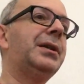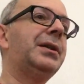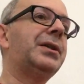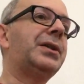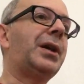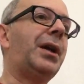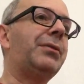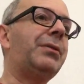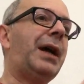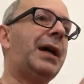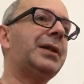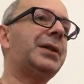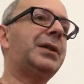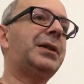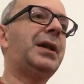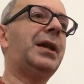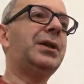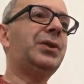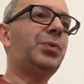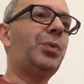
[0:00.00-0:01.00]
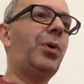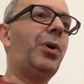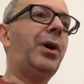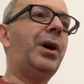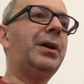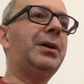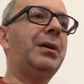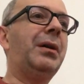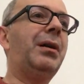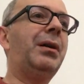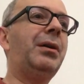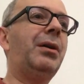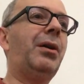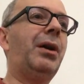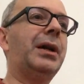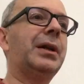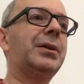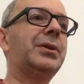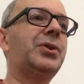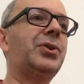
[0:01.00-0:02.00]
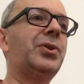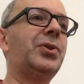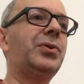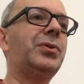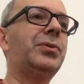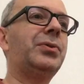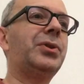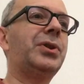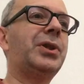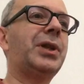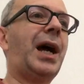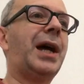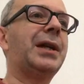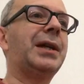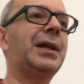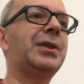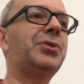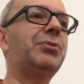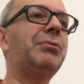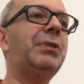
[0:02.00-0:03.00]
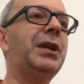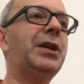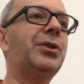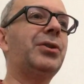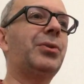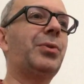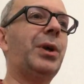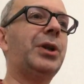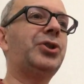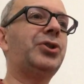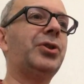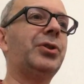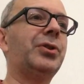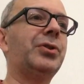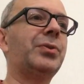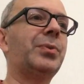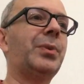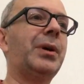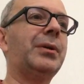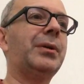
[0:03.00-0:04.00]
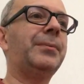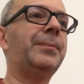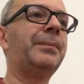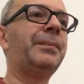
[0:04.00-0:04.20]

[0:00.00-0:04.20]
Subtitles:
So that's what I like to take. That's a really good question as well.